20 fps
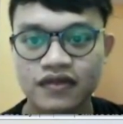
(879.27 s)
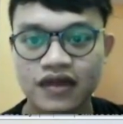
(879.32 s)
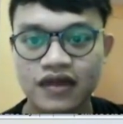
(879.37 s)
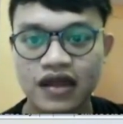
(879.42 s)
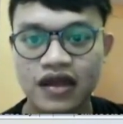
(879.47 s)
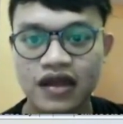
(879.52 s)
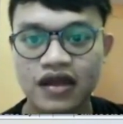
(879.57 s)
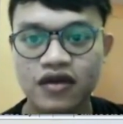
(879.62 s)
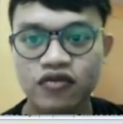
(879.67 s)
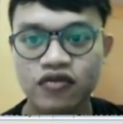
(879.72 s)

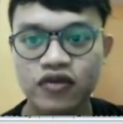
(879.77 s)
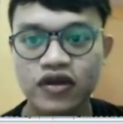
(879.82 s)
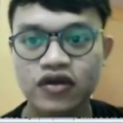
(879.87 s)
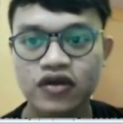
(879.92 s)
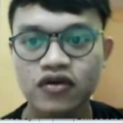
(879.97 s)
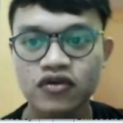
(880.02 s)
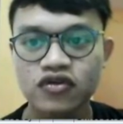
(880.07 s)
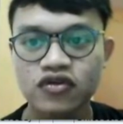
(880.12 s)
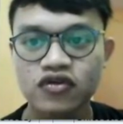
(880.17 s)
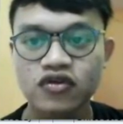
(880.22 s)
and we
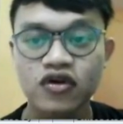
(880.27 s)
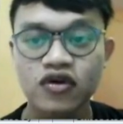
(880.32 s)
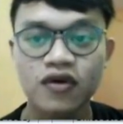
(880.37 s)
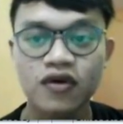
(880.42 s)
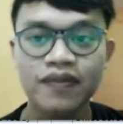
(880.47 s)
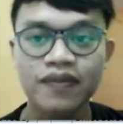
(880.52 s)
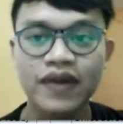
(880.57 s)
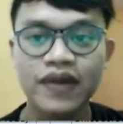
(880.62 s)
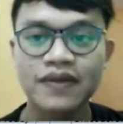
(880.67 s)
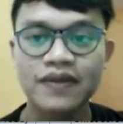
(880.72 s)
go to
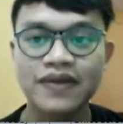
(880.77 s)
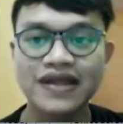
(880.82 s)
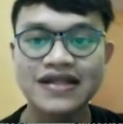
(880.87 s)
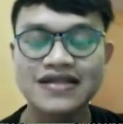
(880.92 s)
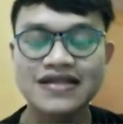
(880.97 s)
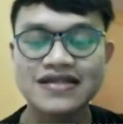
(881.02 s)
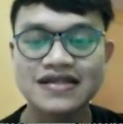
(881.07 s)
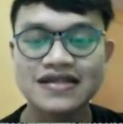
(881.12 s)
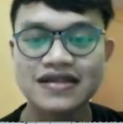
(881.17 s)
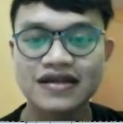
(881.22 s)
compare
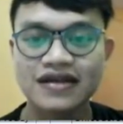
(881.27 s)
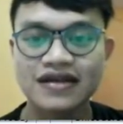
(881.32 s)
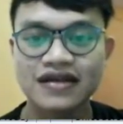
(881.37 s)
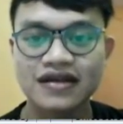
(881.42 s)
means,